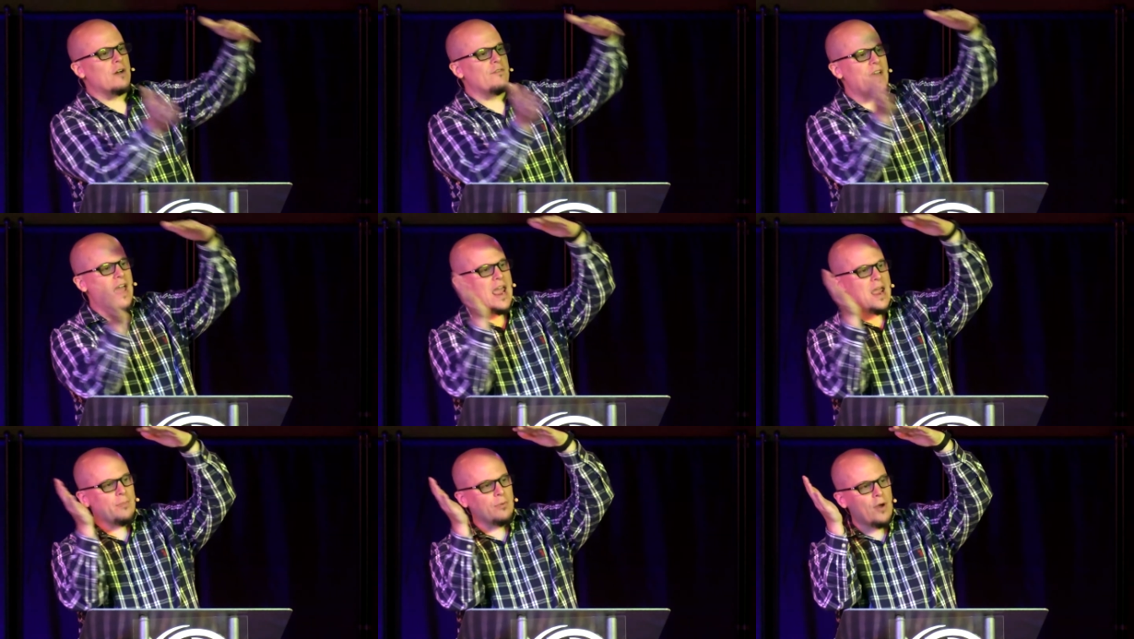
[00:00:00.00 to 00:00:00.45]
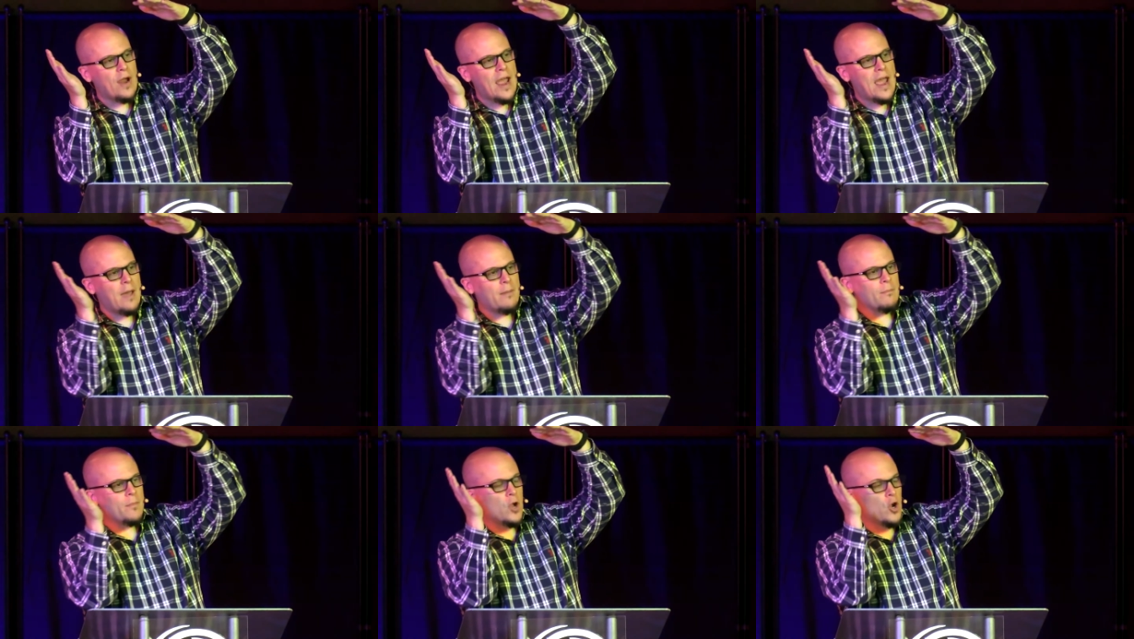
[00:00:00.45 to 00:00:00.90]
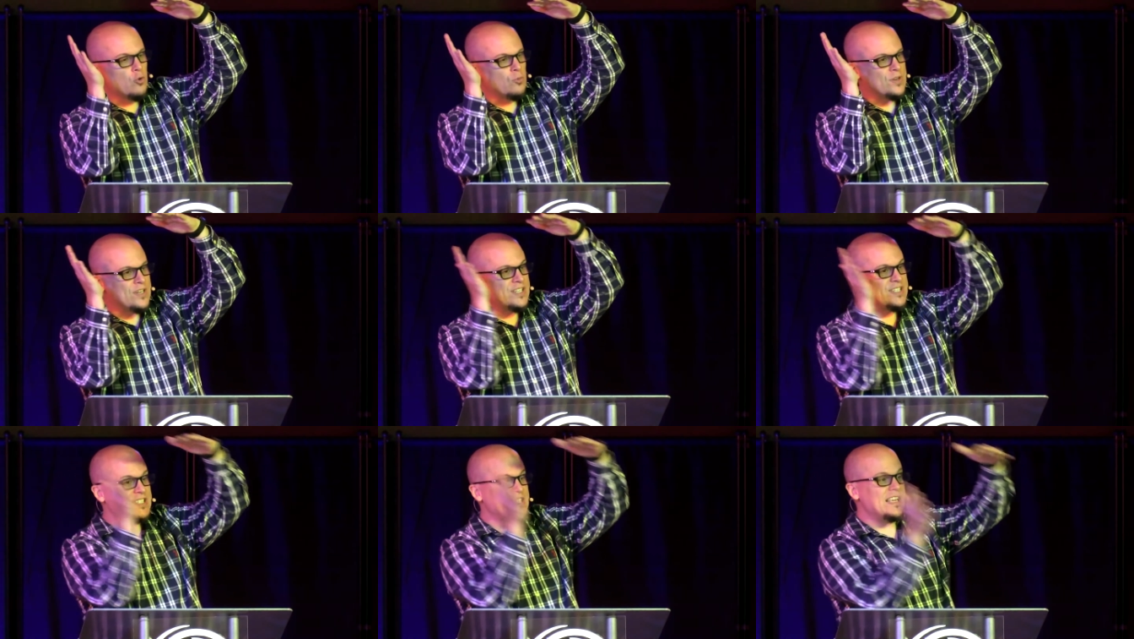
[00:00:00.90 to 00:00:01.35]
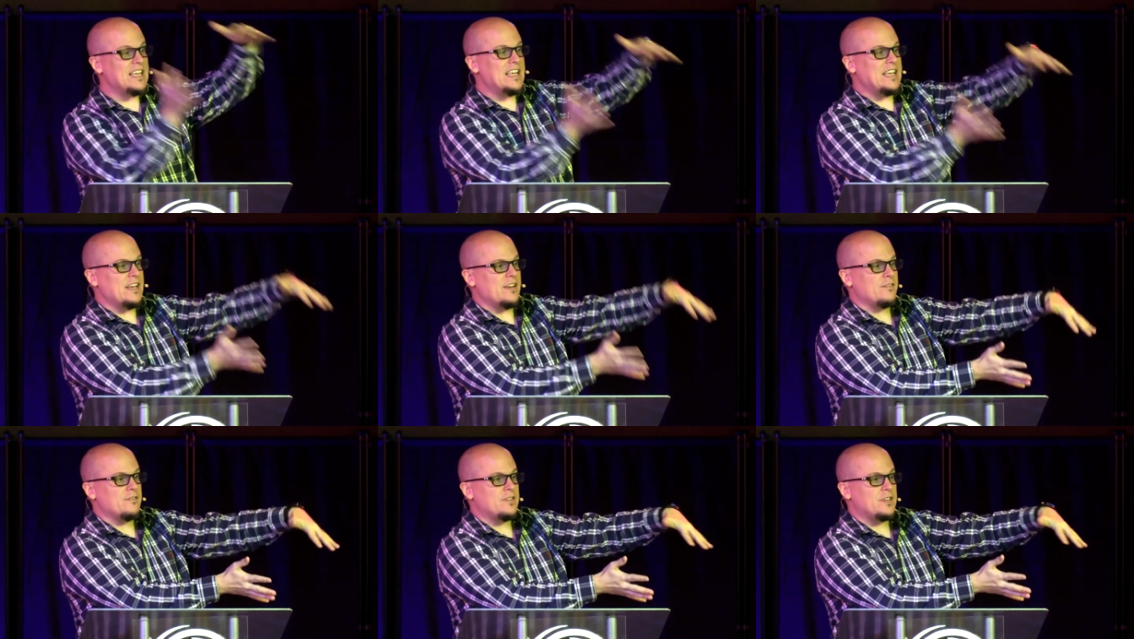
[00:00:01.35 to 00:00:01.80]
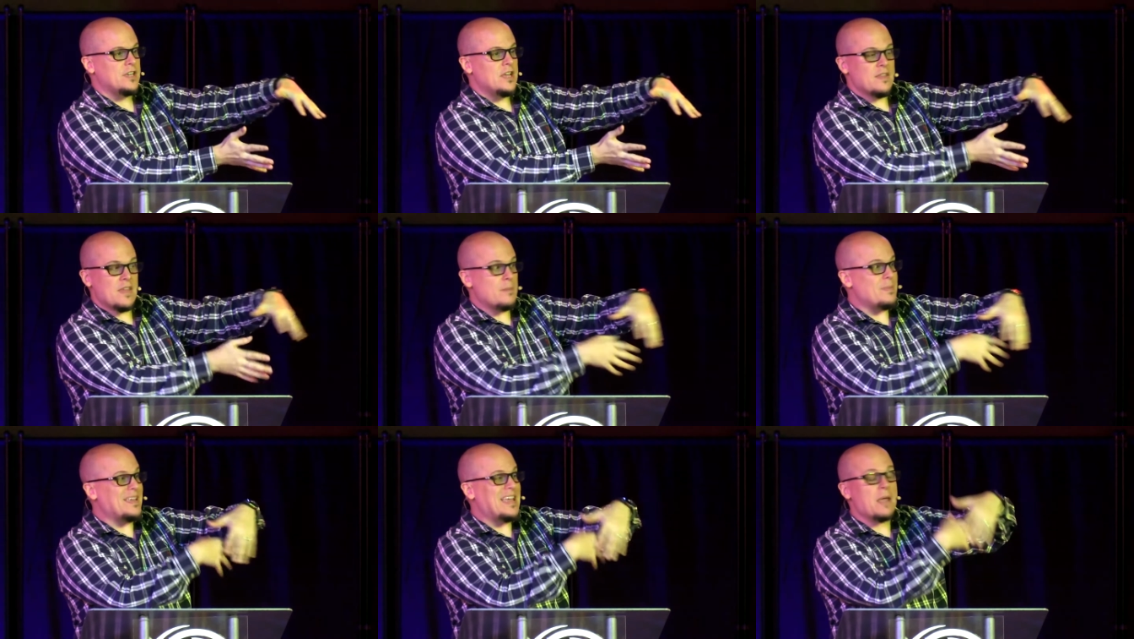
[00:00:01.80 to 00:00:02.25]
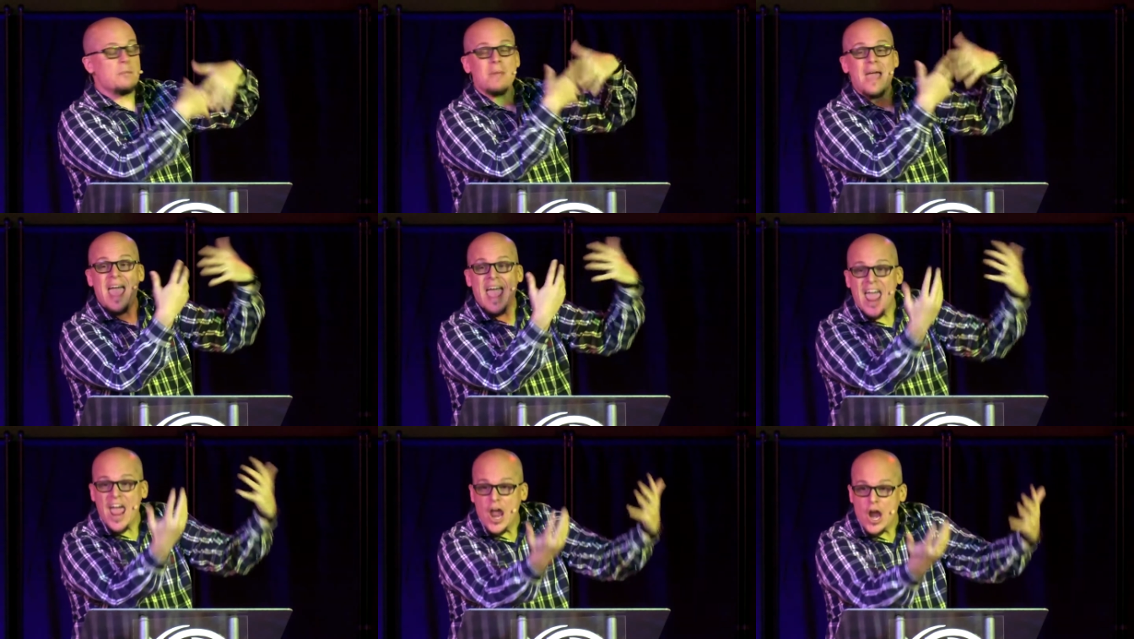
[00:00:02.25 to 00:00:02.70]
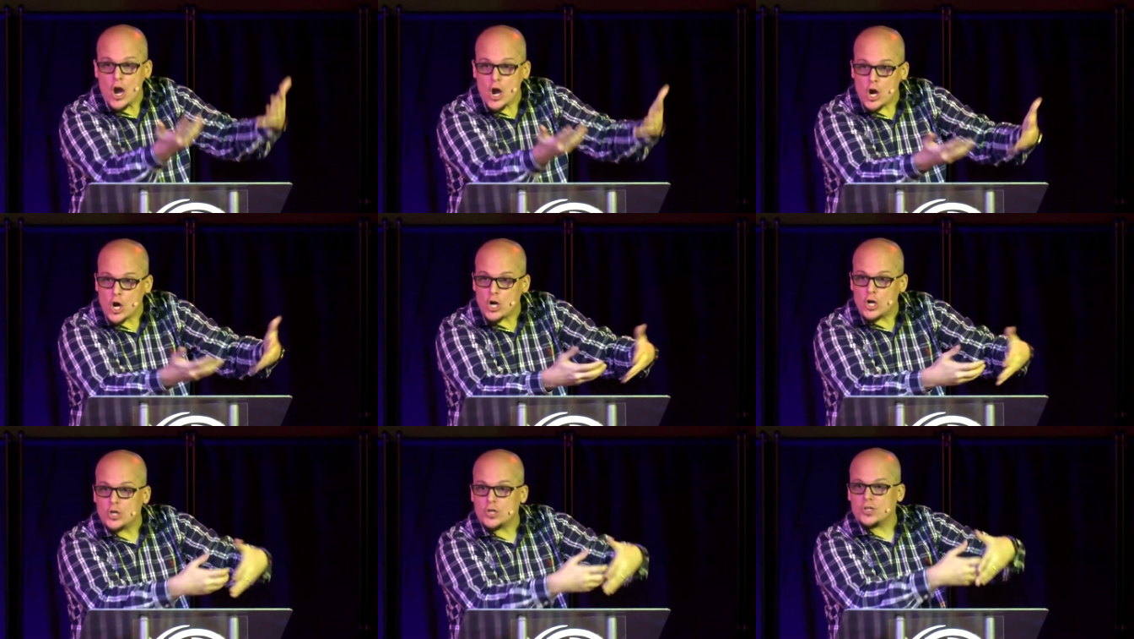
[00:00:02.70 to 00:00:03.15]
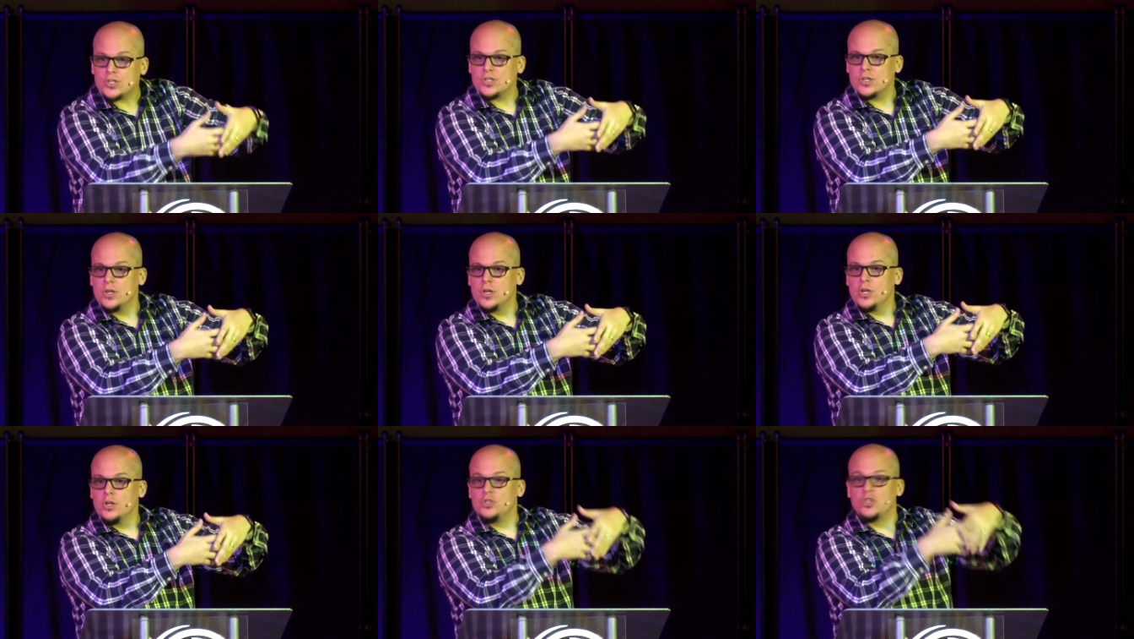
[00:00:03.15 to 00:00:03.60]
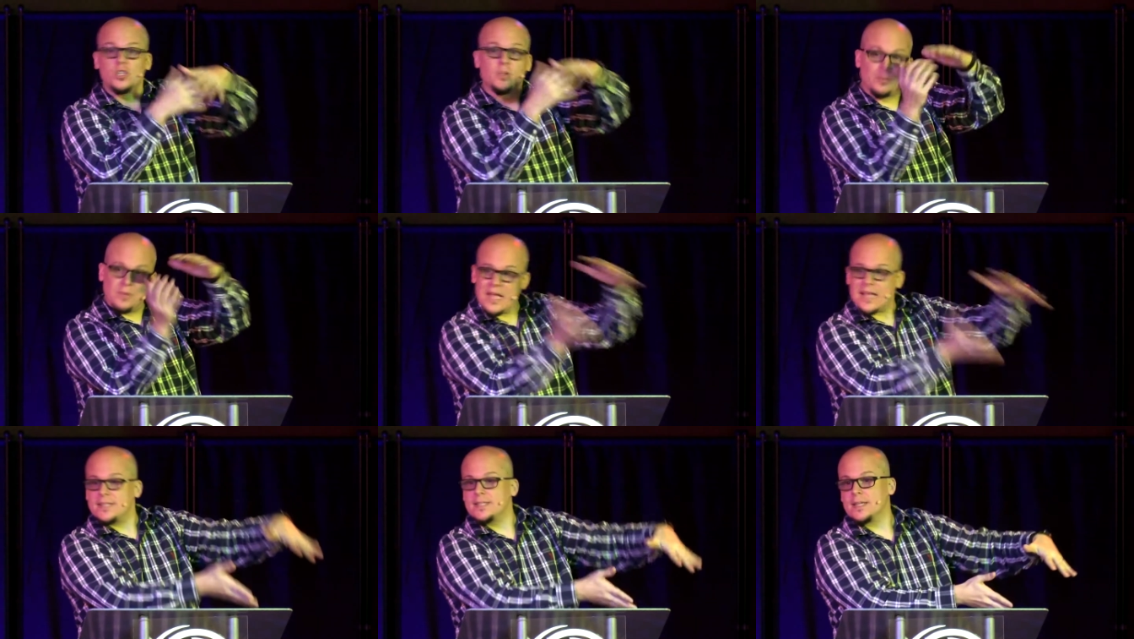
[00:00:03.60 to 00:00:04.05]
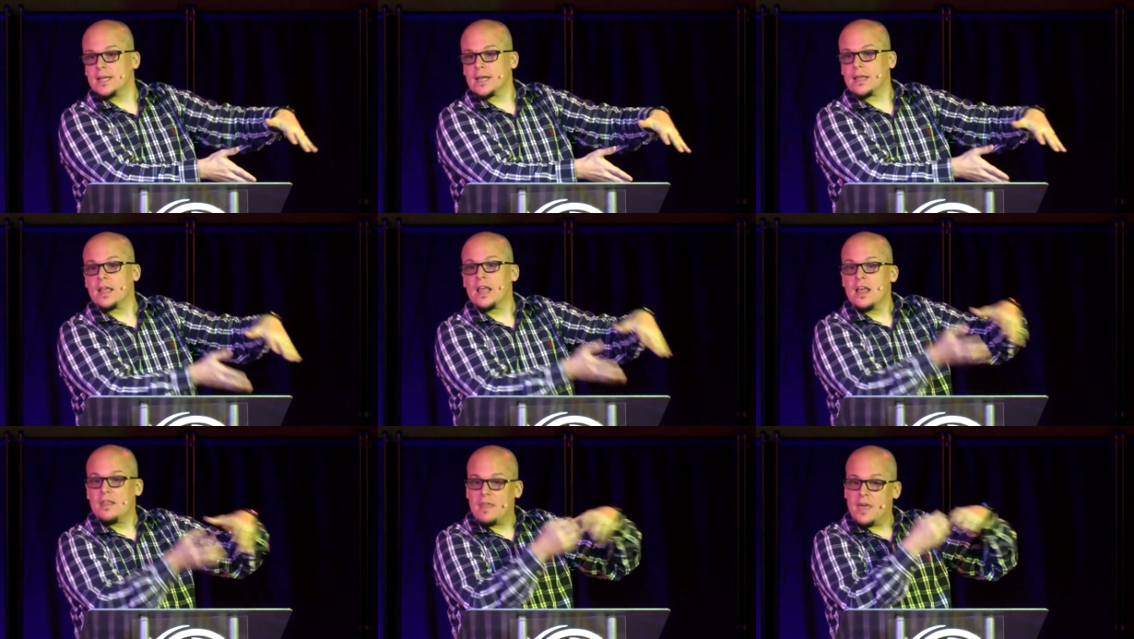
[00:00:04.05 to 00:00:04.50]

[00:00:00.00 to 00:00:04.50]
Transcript: of Abraham received, they became heirs to the blessing.